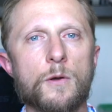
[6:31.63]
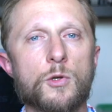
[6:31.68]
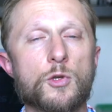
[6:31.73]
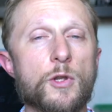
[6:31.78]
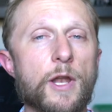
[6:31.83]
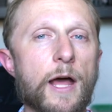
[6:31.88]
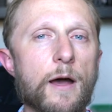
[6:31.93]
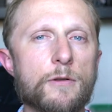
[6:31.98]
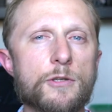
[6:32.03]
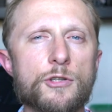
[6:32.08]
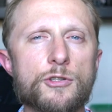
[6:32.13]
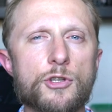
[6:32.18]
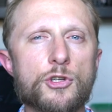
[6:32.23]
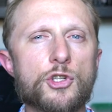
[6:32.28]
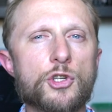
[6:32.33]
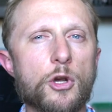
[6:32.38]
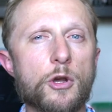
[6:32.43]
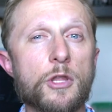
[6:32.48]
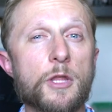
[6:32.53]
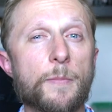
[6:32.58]
So now just to
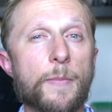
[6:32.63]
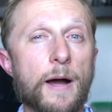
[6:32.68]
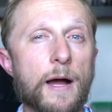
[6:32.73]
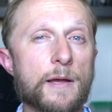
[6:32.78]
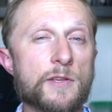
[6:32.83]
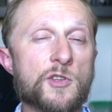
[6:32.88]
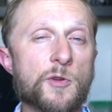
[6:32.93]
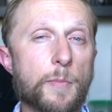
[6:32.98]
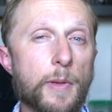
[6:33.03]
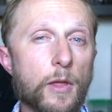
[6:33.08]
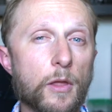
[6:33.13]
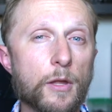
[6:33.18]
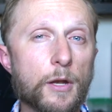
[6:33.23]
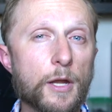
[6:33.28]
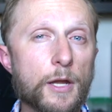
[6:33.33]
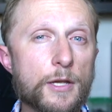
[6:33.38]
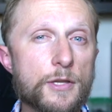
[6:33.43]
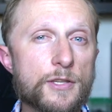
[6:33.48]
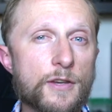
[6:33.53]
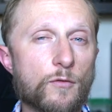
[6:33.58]
show you the
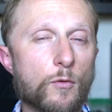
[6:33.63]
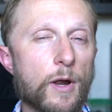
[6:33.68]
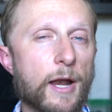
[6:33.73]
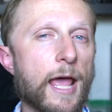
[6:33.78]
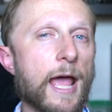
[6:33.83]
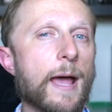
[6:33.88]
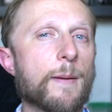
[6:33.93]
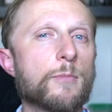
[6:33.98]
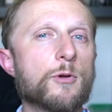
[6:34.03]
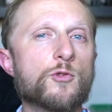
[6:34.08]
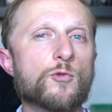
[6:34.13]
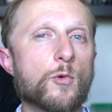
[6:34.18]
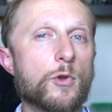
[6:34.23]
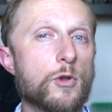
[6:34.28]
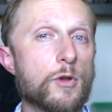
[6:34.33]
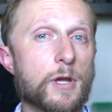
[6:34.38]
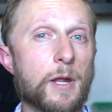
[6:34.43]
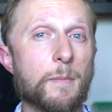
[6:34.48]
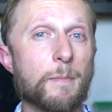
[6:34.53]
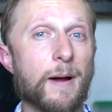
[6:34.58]
possibilities of what happens when
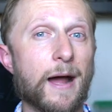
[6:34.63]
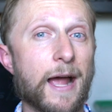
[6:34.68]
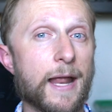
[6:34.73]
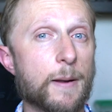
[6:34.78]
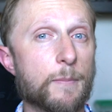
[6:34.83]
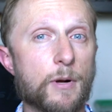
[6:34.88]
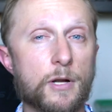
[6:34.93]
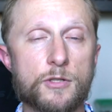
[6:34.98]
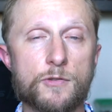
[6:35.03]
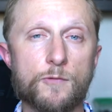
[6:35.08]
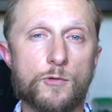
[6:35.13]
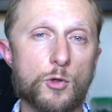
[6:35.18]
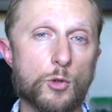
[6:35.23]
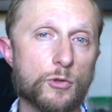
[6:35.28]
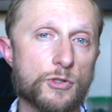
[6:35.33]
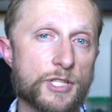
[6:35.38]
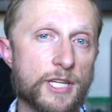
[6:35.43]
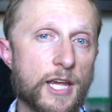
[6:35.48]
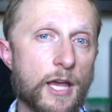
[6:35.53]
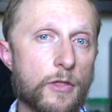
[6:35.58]
you combine a bunch of
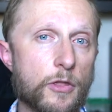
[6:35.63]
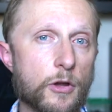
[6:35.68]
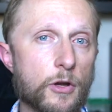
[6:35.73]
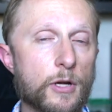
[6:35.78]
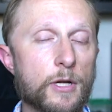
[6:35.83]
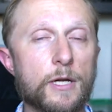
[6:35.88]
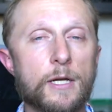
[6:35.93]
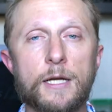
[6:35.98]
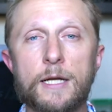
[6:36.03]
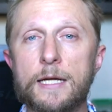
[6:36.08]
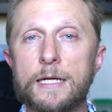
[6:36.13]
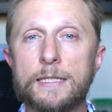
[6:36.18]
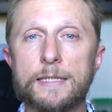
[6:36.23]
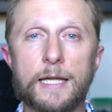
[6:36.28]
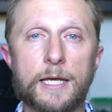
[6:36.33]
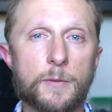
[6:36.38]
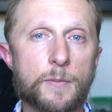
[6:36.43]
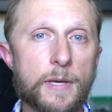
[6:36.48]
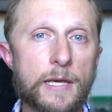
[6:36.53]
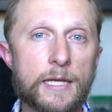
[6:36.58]
tools together,
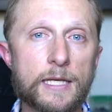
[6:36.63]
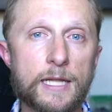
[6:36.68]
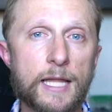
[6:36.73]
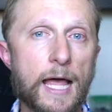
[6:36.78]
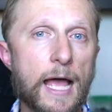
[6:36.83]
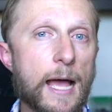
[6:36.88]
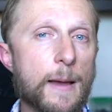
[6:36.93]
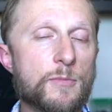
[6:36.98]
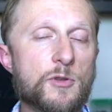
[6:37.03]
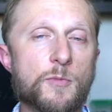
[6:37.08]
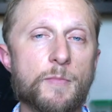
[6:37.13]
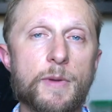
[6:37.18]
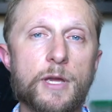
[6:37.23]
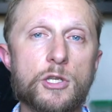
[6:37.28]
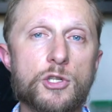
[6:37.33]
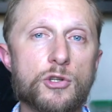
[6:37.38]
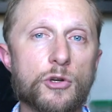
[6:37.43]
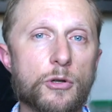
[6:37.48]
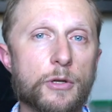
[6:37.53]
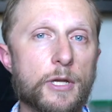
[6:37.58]
like Labs,
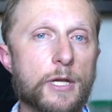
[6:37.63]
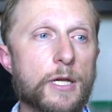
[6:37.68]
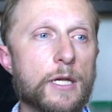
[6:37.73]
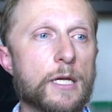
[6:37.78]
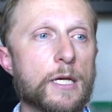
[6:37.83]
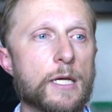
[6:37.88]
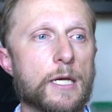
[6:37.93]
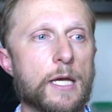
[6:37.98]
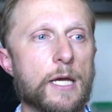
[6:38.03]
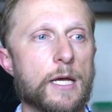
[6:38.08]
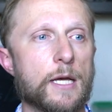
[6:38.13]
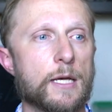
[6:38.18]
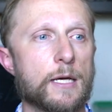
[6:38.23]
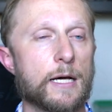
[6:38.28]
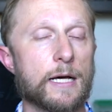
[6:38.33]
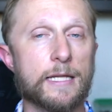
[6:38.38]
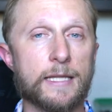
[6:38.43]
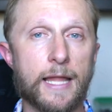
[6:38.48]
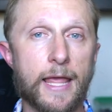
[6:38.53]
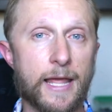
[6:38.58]
Midjourney,
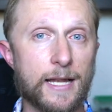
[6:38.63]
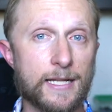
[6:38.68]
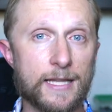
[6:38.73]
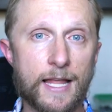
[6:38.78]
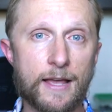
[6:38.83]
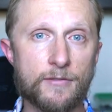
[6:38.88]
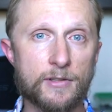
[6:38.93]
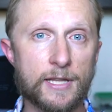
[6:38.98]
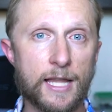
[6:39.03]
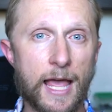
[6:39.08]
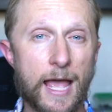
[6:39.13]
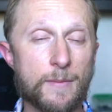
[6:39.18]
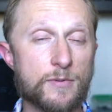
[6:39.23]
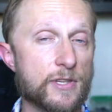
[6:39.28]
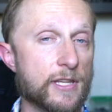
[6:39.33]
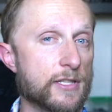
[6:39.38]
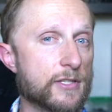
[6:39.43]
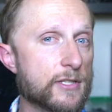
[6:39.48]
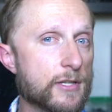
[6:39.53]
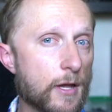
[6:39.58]
uh, and Eleven
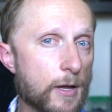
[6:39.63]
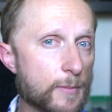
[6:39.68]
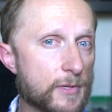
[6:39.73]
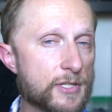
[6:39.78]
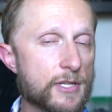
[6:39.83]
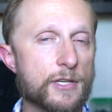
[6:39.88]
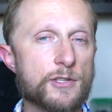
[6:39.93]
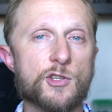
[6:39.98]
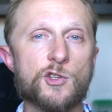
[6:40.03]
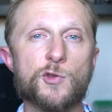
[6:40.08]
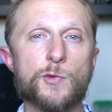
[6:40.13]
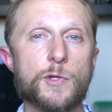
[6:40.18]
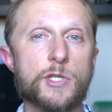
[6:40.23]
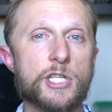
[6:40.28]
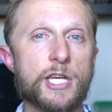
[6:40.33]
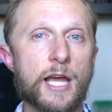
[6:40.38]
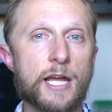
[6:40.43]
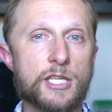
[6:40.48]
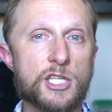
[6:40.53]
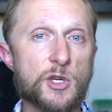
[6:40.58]
Labs, and some assistance with
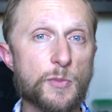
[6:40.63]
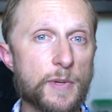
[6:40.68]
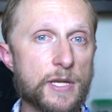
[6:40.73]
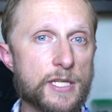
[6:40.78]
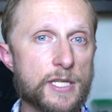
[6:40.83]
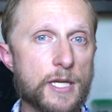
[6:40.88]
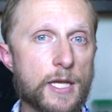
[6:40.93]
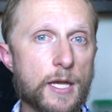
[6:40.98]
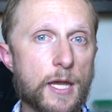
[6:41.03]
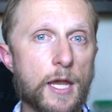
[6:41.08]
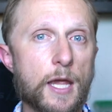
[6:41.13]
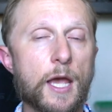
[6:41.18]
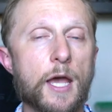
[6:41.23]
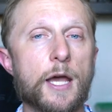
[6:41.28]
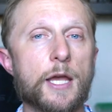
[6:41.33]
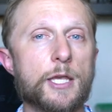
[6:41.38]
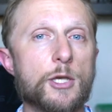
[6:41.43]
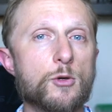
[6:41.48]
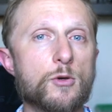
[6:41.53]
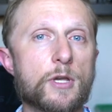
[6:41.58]
ChatGPT,
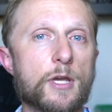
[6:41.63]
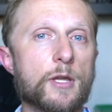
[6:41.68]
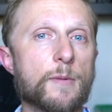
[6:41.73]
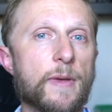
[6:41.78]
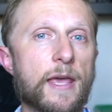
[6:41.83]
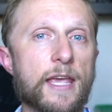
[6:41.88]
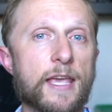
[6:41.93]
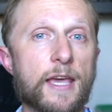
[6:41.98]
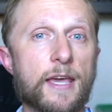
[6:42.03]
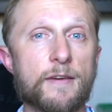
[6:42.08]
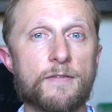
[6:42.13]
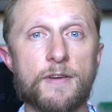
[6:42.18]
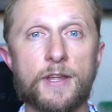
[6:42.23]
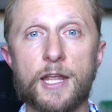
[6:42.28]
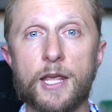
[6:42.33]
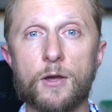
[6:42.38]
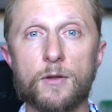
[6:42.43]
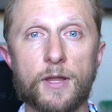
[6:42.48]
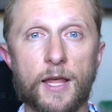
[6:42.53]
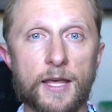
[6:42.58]
you can make a
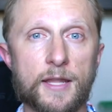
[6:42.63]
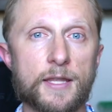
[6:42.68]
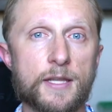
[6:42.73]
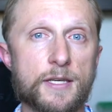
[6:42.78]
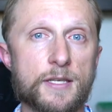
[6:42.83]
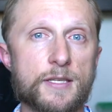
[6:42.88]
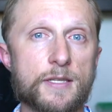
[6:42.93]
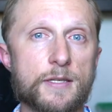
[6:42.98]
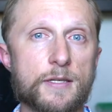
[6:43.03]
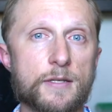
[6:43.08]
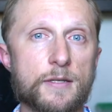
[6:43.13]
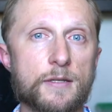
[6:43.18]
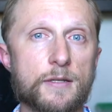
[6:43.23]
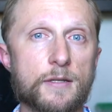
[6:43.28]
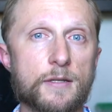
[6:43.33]
video like this.